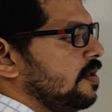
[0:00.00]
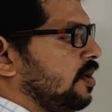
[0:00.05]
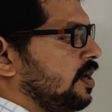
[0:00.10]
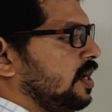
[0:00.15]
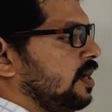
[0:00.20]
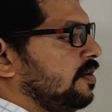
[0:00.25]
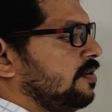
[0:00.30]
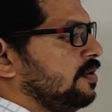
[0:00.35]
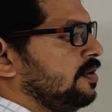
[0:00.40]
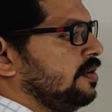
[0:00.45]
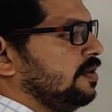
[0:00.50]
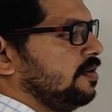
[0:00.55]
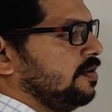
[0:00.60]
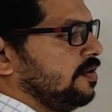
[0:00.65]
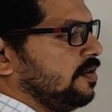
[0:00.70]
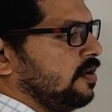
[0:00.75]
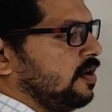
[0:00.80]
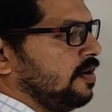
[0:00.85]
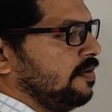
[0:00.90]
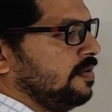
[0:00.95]
Not
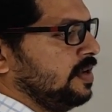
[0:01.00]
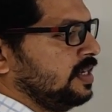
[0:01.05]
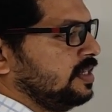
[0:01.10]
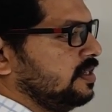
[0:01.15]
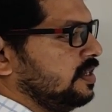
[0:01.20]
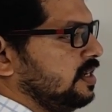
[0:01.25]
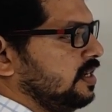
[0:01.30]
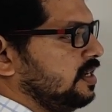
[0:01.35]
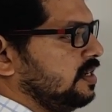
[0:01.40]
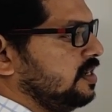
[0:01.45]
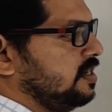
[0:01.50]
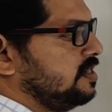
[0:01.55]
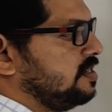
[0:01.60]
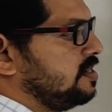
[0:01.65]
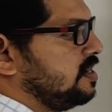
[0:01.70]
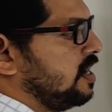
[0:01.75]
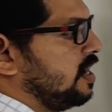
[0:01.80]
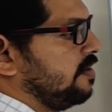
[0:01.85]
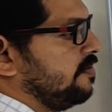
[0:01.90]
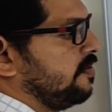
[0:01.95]
down, always it
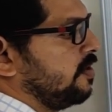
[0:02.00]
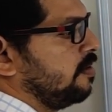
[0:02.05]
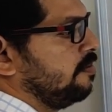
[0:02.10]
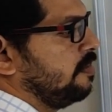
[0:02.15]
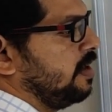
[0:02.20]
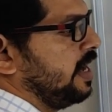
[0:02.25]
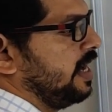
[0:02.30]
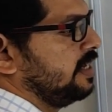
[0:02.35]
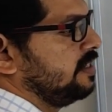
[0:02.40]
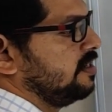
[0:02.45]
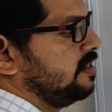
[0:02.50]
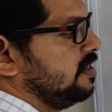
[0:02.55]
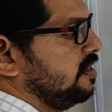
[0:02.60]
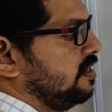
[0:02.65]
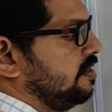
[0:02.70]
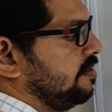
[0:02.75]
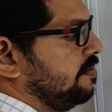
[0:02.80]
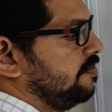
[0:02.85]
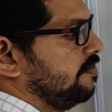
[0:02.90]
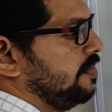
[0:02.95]
is start from
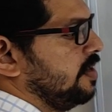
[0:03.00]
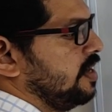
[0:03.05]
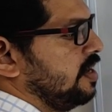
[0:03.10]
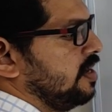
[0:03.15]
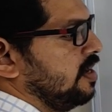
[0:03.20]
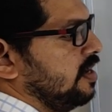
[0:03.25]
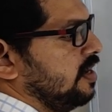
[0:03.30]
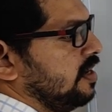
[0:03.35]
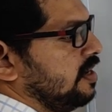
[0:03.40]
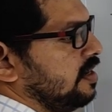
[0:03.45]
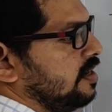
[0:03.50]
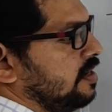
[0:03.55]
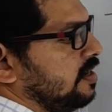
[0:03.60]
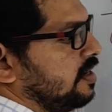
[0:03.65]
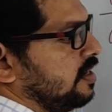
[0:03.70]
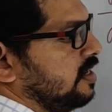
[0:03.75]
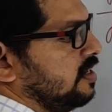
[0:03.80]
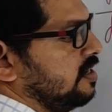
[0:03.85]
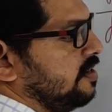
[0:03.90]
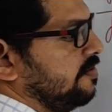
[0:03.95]
H
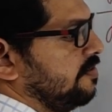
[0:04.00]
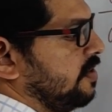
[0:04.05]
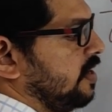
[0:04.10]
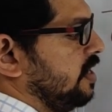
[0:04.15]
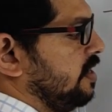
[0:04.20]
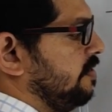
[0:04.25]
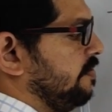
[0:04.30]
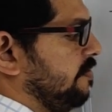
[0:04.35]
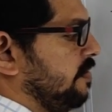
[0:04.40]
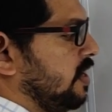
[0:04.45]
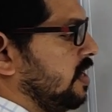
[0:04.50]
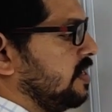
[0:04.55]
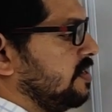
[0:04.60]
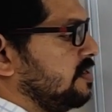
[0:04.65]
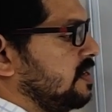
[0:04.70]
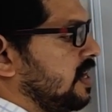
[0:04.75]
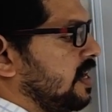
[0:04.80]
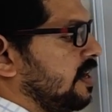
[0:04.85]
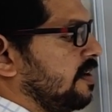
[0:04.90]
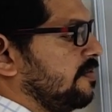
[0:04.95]
reaching 5. We
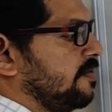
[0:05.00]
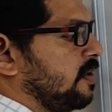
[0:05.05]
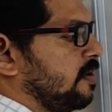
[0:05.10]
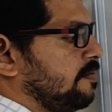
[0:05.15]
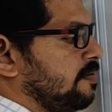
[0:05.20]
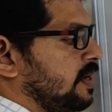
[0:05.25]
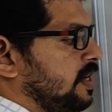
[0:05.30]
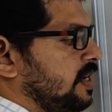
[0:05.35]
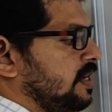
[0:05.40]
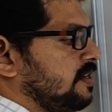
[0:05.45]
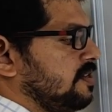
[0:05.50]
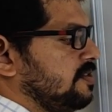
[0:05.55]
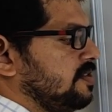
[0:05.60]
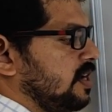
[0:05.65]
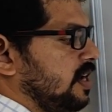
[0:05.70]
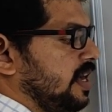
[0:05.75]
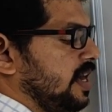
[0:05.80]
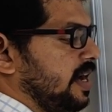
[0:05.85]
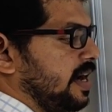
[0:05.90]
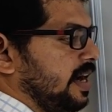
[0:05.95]
are starting from
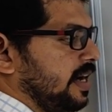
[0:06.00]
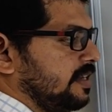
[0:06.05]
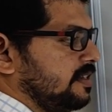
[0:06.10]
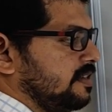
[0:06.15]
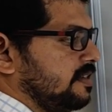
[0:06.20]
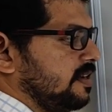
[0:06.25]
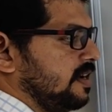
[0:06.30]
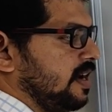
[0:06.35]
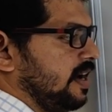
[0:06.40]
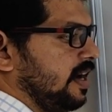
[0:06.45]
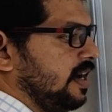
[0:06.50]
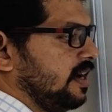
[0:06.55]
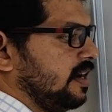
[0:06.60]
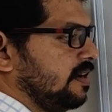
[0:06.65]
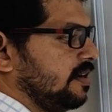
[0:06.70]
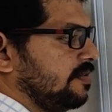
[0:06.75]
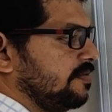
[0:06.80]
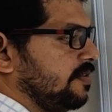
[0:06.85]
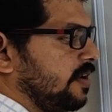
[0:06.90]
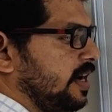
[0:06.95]
initially H
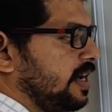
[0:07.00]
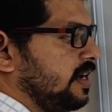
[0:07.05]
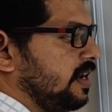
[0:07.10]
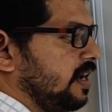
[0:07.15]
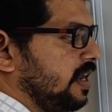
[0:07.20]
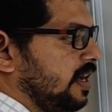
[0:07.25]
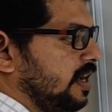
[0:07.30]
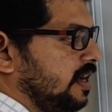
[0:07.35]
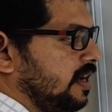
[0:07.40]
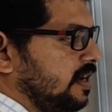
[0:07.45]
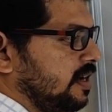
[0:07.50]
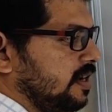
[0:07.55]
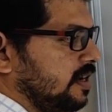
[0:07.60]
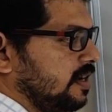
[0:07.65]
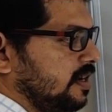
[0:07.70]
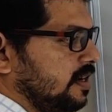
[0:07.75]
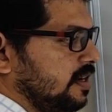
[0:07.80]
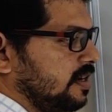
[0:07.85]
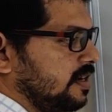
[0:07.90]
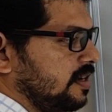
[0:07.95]
and finally
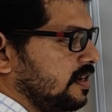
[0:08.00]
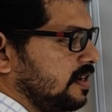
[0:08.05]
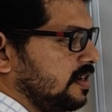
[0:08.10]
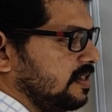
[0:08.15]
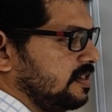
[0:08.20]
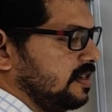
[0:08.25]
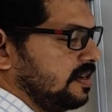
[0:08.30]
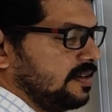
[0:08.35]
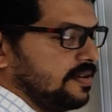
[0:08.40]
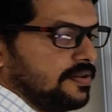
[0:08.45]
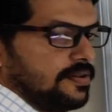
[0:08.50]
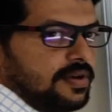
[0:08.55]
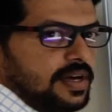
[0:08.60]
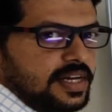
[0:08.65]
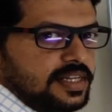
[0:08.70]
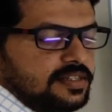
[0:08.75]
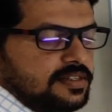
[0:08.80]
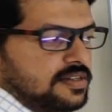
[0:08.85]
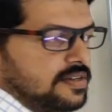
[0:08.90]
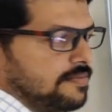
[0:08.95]
reaching
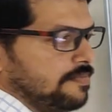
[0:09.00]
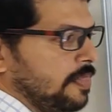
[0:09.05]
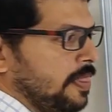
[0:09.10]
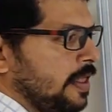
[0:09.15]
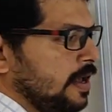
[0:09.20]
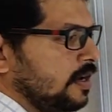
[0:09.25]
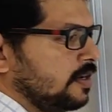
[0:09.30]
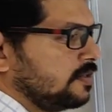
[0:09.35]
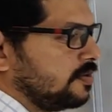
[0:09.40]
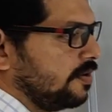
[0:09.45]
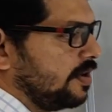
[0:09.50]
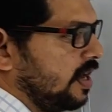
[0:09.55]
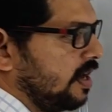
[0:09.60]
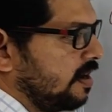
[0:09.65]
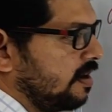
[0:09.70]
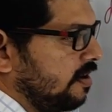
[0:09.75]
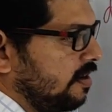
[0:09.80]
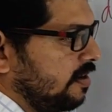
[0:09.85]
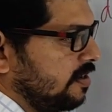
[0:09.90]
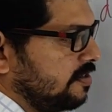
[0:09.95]
to H. So
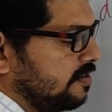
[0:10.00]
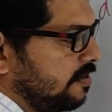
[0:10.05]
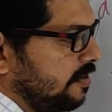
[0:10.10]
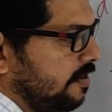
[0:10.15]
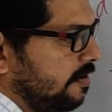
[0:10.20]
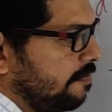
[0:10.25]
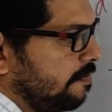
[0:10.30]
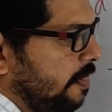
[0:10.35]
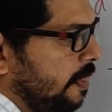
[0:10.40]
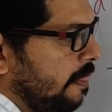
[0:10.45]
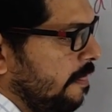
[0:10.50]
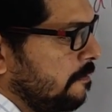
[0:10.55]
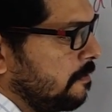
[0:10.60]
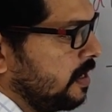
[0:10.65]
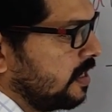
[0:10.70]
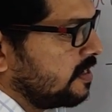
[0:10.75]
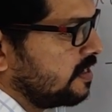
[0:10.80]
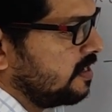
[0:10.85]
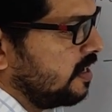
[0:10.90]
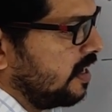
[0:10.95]
here also
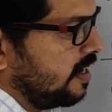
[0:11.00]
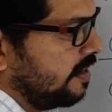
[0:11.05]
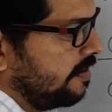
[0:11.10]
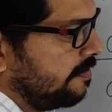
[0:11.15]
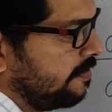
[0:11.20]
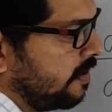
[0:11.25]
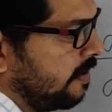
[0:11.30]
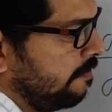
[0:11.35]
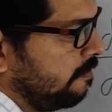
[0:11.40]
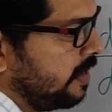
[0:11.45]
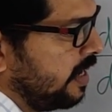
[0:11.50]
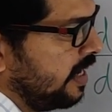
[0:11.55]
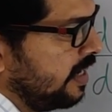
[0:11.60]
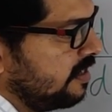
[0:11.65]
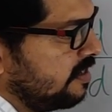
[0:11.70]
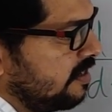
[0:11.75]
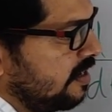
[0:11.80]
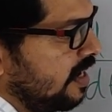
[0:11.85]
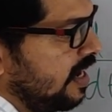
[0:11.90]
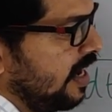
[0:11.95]
we are starting from
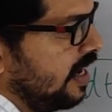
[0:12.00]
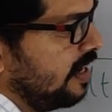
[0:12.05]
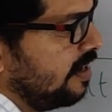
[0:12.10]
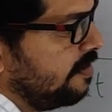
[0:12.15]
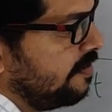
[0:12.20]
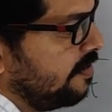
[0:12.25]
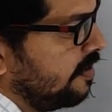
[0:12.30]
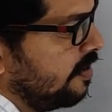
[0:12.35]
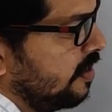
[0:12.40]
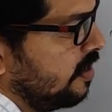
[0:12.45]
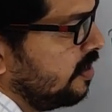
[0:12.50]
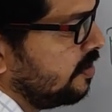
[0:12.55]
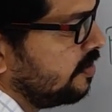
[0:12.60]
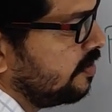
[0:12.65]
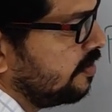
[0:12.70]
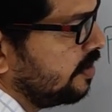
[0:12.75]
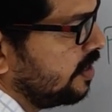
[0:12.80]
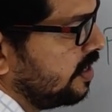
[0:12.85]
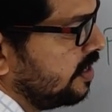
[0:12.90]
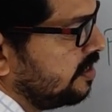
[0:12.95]
H and
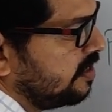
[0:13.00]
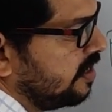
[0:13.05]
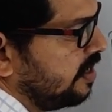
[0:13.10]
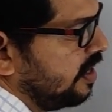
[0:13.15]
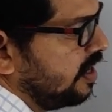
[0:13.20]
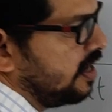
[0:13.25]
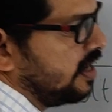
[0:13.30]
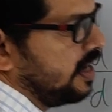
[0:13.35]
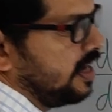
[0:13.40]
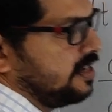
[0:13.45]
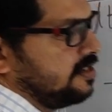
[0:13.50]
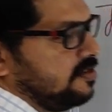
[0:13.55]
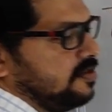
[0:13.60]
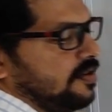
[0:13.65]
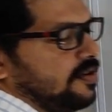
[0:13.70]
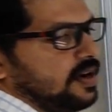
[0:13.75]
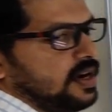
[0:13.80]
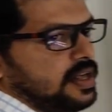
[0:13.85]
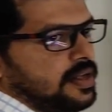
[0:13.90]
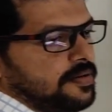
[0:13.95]
to reach in
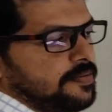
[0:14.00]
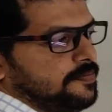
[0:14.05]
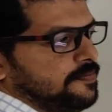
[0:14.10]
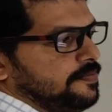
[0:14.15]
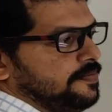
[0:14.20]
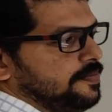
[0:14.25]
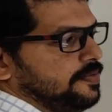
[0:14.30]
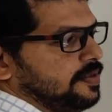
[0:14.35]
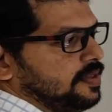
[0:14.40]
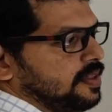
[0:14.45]
H only.